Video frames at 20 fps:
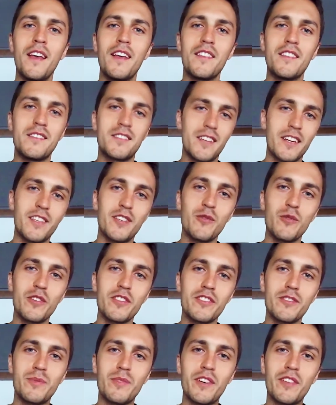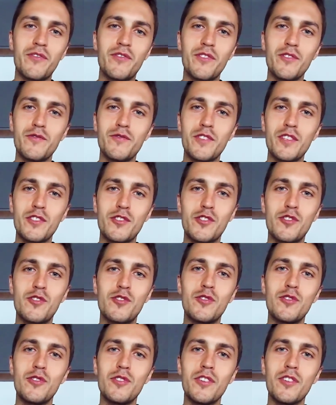The second one is by
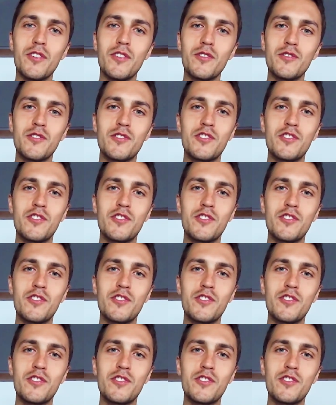FilmVentureStudio,